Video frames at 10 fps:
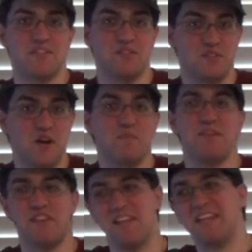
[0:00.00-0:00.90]
to start, but
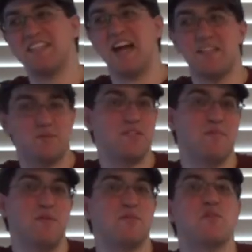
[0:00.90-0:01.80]
the thing is, high school
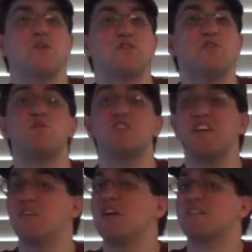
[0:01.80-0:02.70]
debut is going to
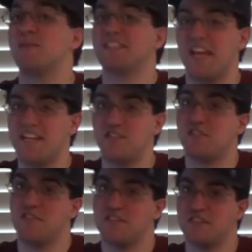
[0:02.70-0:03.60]
set your
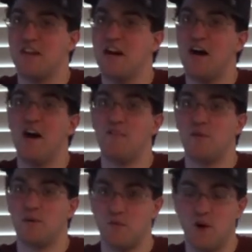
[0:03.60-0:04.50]
expectations of
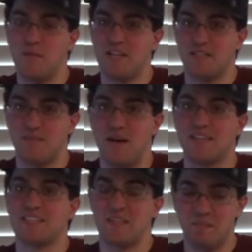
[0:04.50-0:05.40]
what romance
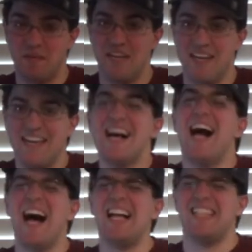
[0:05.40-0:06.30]
mangas can be
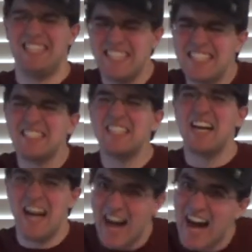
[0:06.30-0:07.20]
a
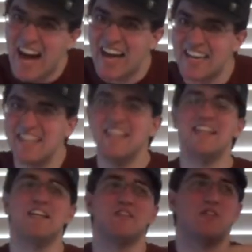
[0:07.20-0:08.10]
little high.
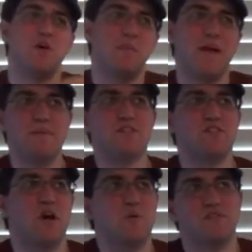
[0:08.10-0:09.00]
So maybe
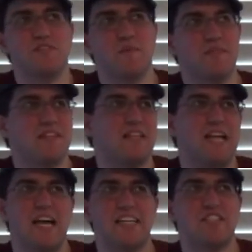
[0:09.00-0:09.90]
start with something
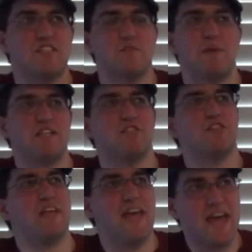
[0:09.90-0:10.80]
like
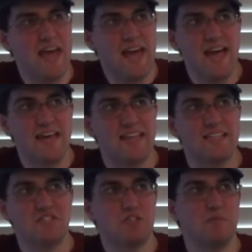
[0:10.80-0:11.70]
Special A,
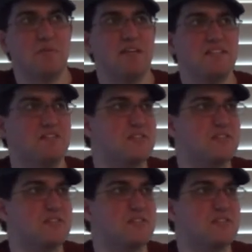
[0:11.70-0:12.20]
that's a good place to